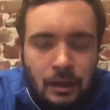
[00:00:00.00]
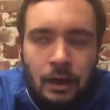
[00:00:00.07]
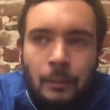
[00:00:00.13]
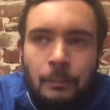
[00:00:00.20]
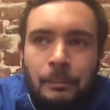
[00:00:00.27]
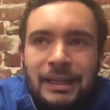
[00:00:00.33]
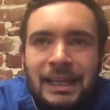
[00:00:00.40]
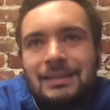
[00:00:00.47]

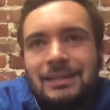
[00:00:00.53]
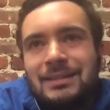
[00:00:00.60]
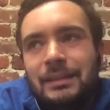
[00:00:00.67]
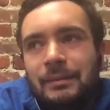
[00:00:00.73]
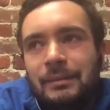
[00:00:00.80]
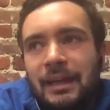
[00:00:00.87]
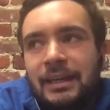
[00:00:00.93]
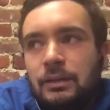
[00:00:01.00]
but that
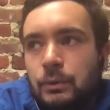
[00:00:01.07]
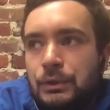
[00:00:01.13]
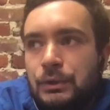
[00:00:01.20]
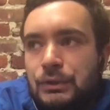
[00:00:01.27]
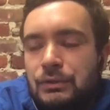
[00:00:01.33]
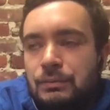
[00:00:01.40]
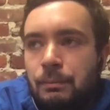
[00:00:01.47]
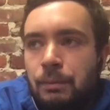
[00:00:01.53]
seemed like it
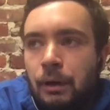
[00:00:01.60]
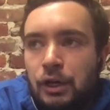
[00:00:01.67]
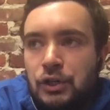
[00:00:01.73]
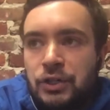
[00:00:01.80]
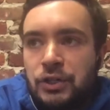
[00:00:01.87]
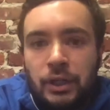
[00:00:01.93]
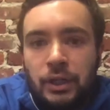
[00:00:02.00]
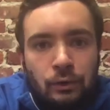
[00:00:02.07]
was
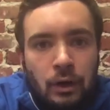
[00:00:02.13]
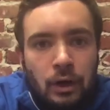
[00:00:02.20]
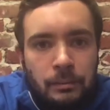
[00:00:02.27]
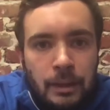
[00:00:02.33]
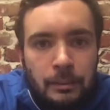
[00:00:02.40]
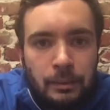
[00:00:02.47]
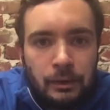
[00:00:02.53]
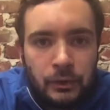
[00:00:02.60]
punishing the wrong
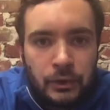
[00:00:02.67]
people.